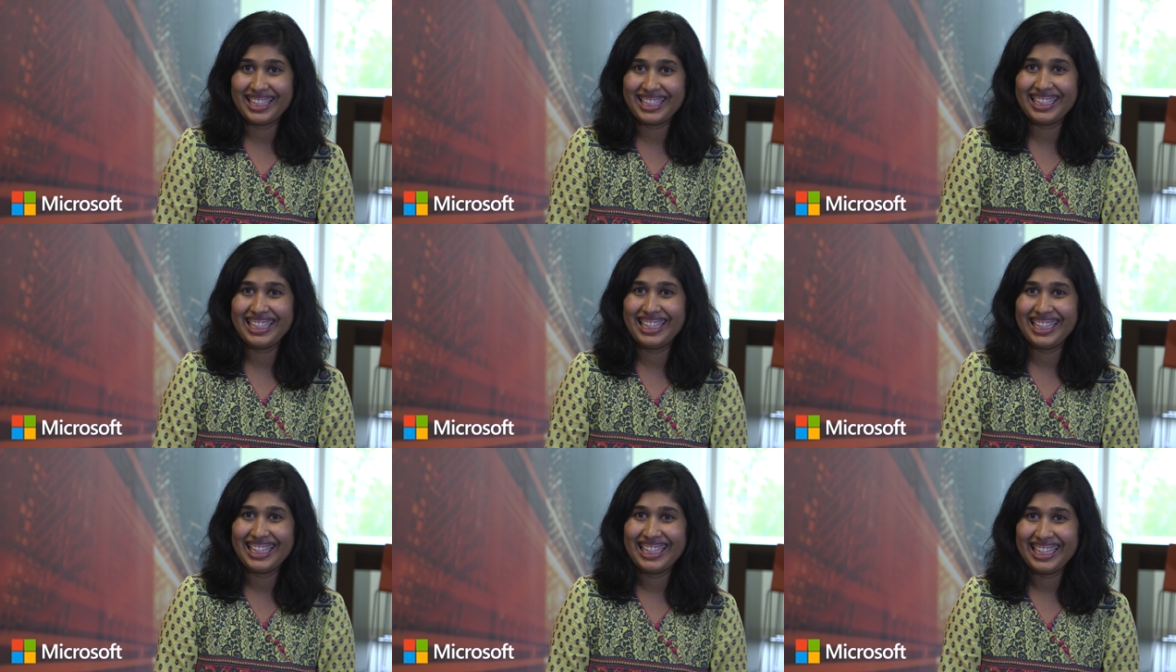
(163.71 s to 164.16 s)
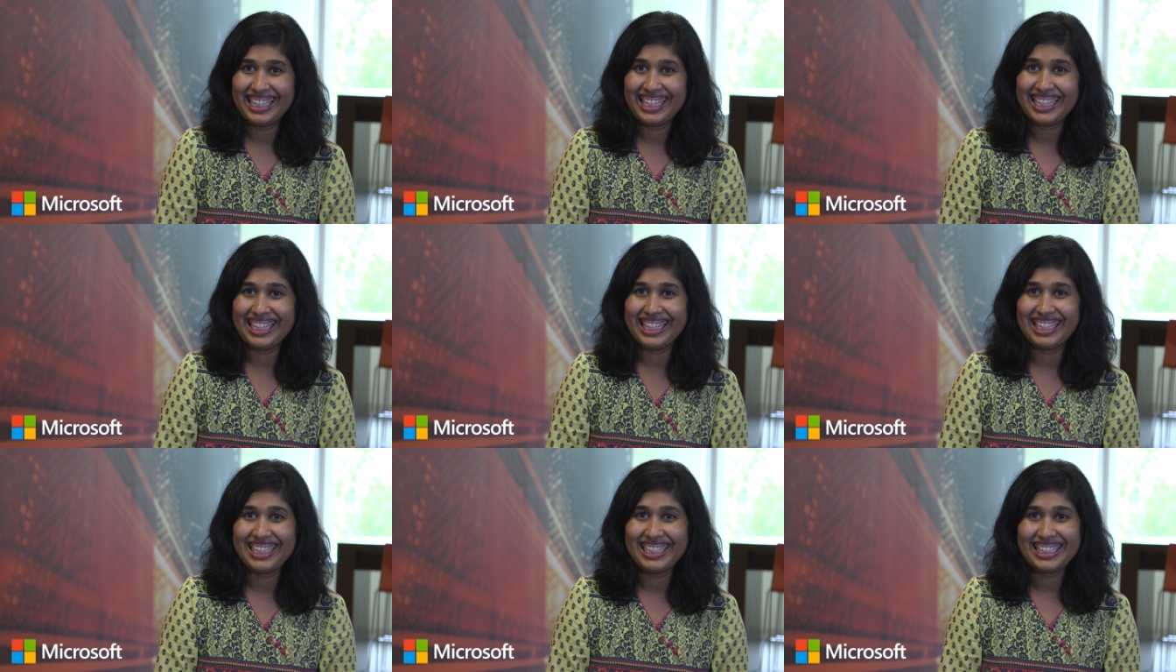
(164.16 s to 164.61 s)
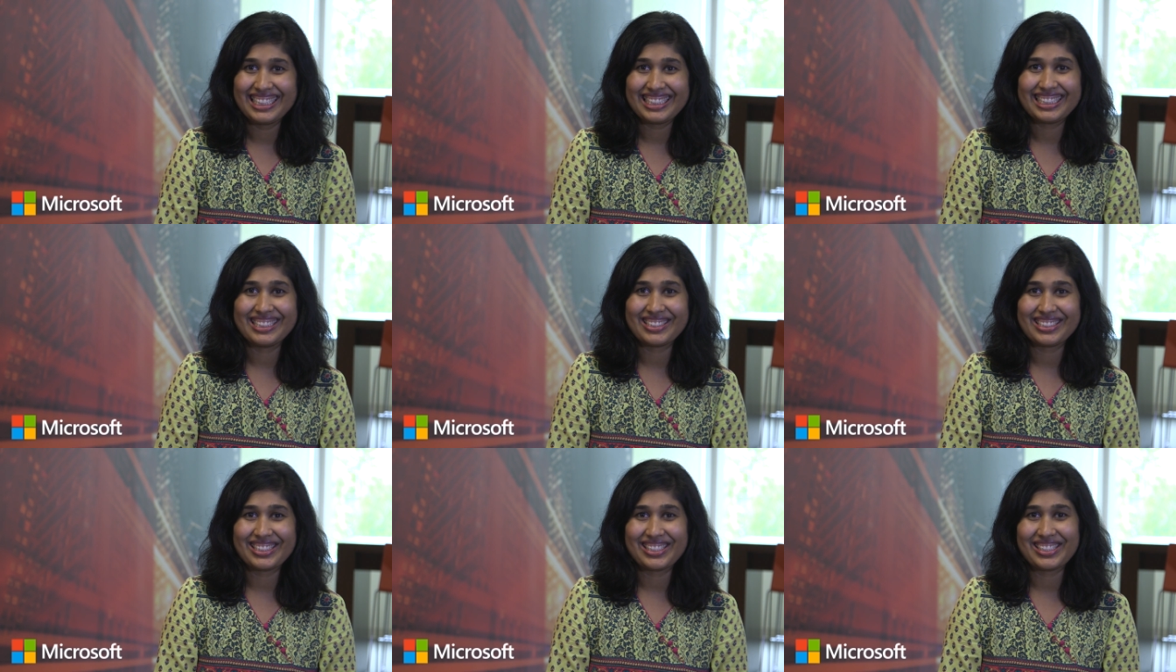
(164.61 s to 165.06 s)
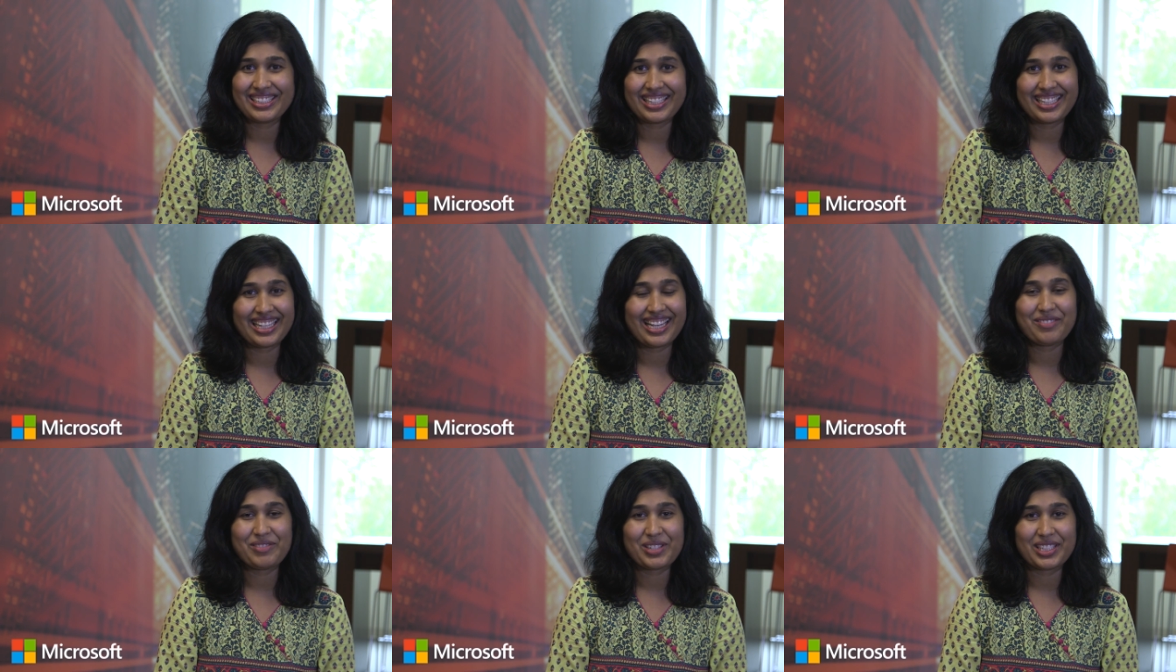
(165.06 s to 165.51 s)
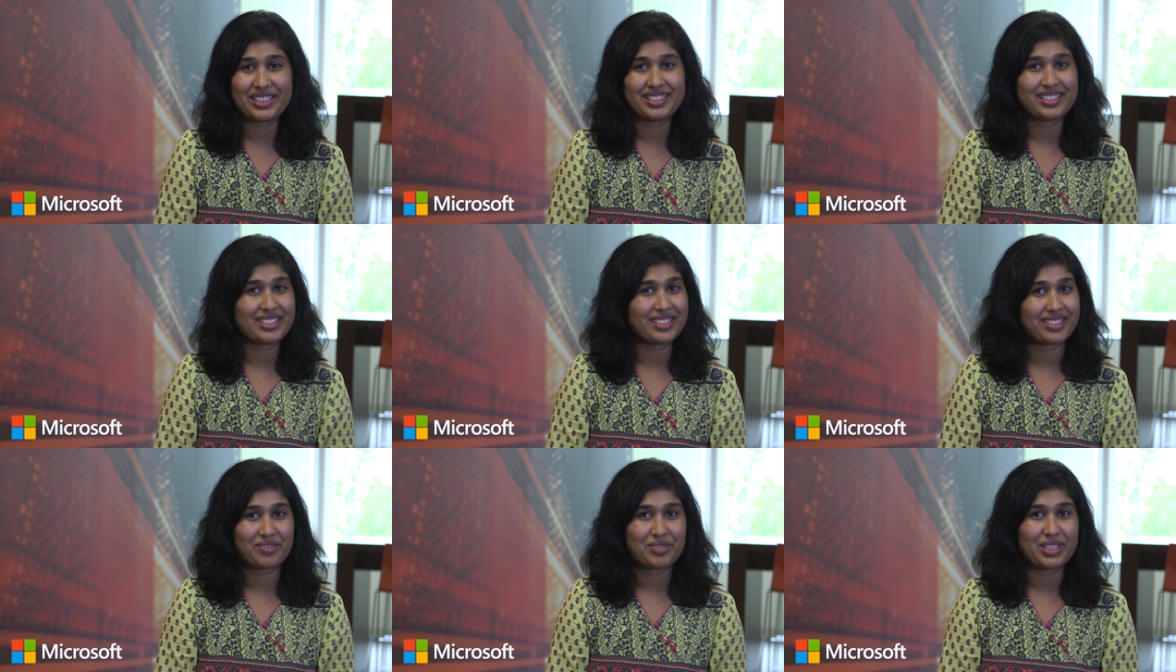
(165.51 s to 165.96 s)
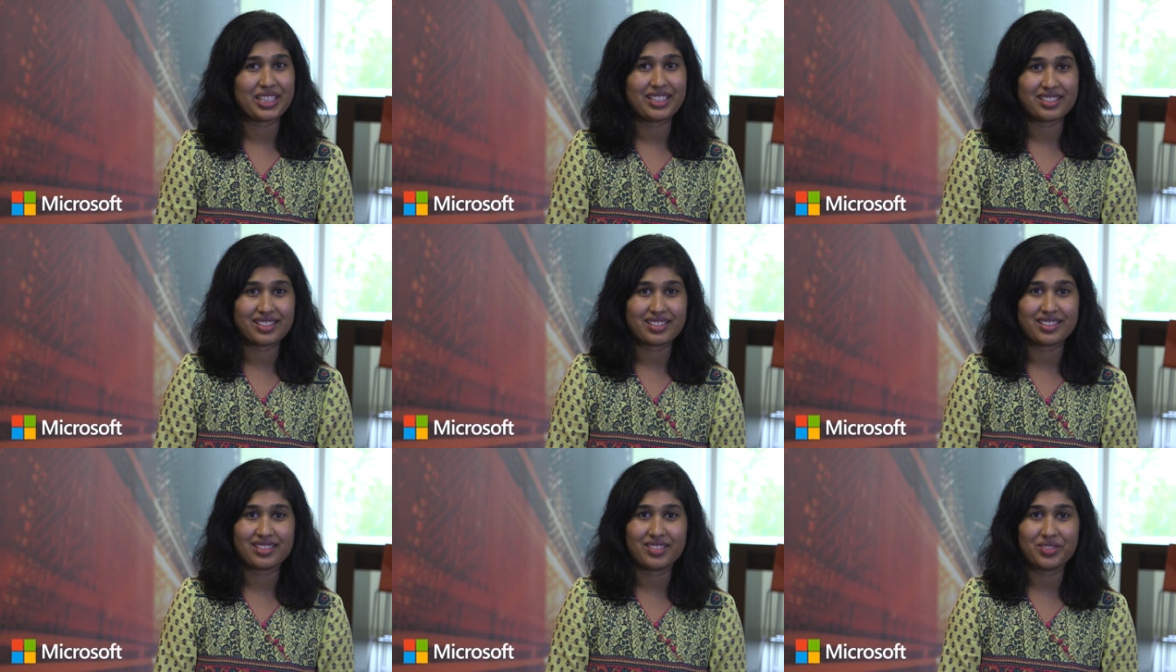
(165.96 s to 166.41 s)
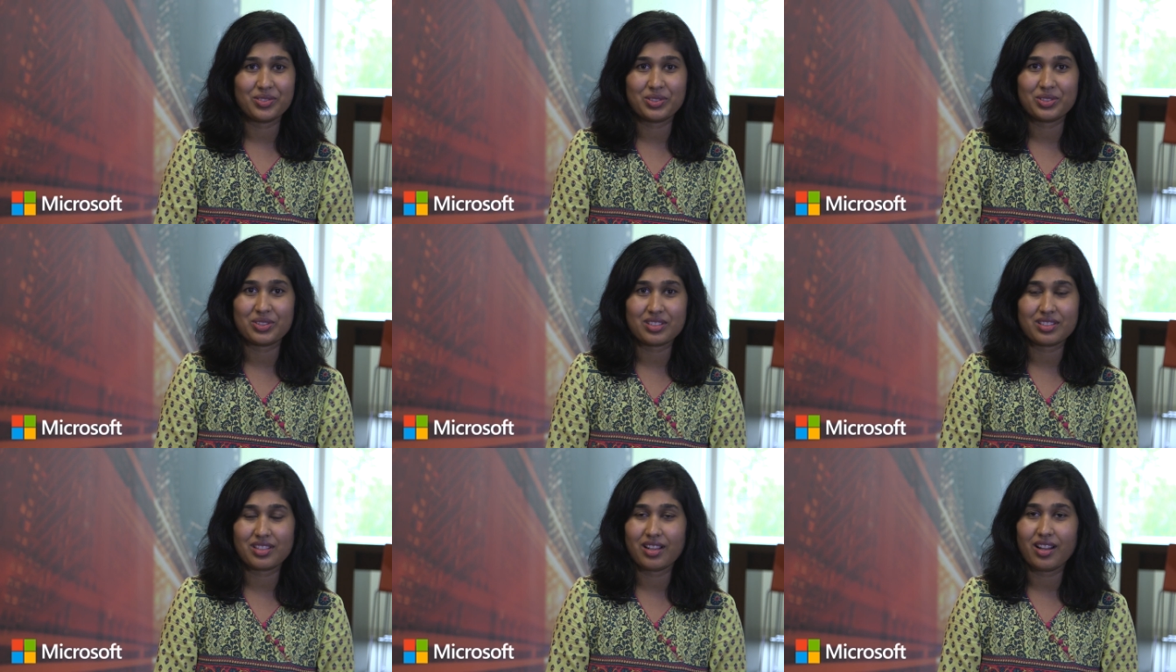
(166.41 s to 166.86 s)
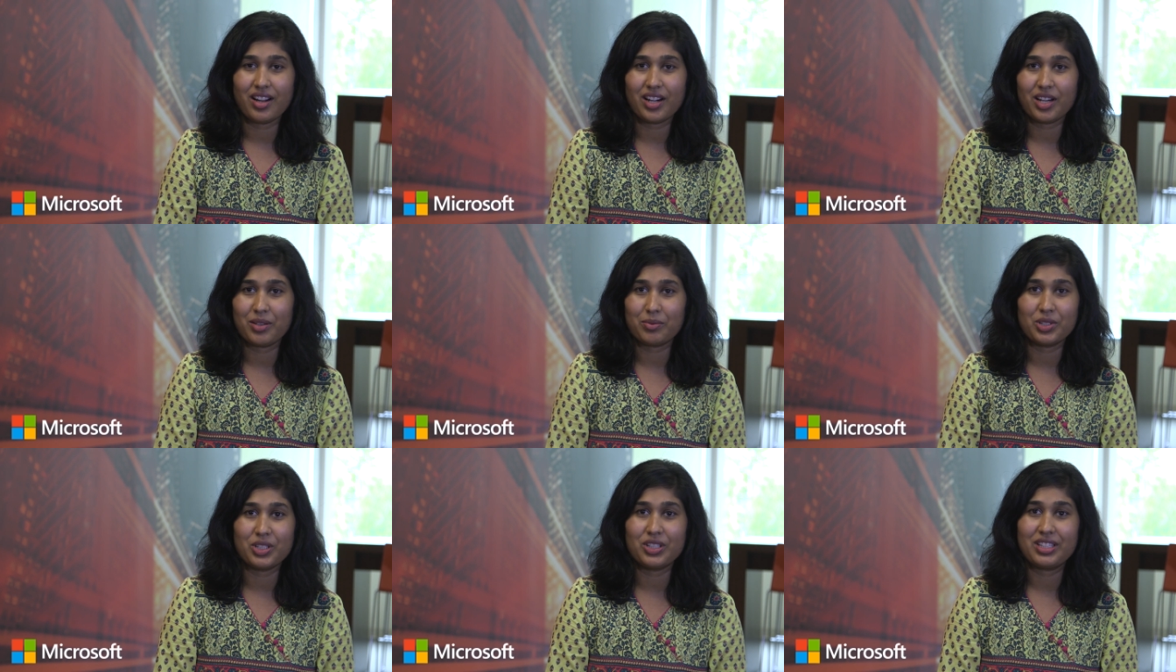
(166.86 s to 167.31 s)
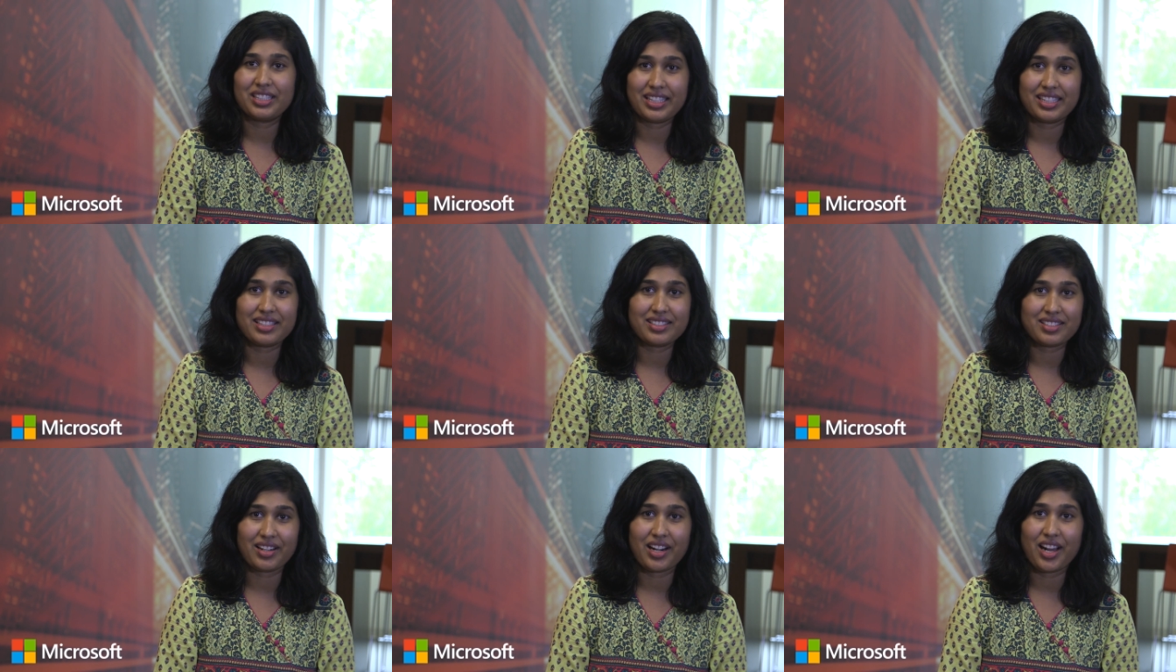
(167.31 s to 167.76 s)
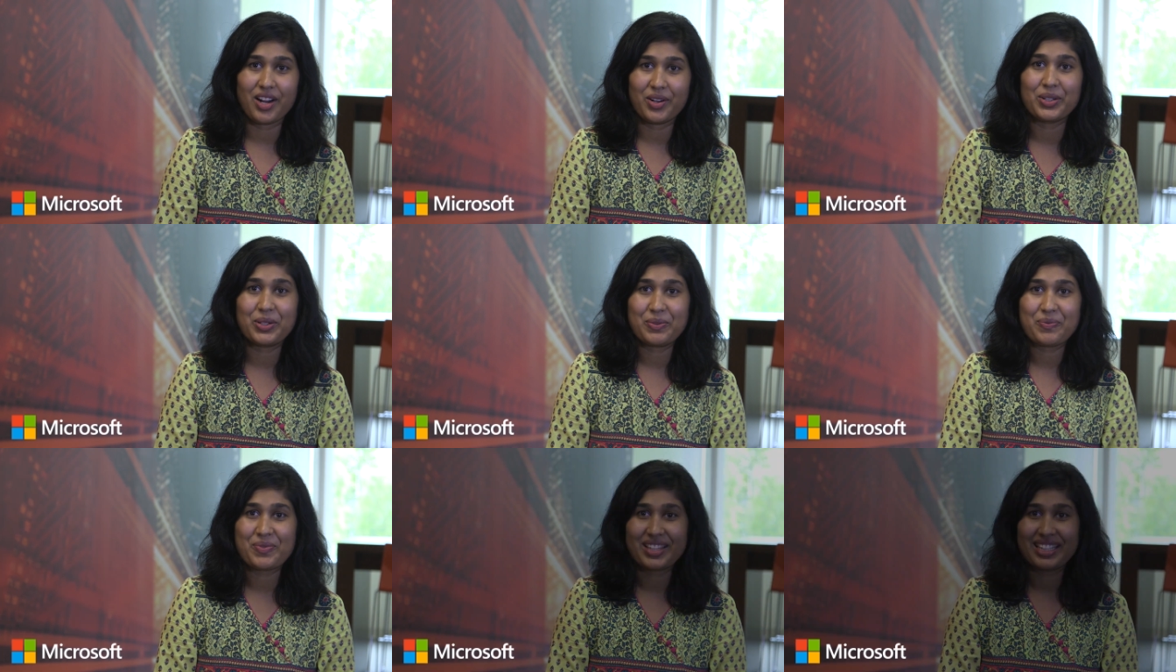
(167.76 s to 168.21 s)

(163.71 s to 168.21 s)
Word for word: mm, yeah, because, because there's a lot of good things around.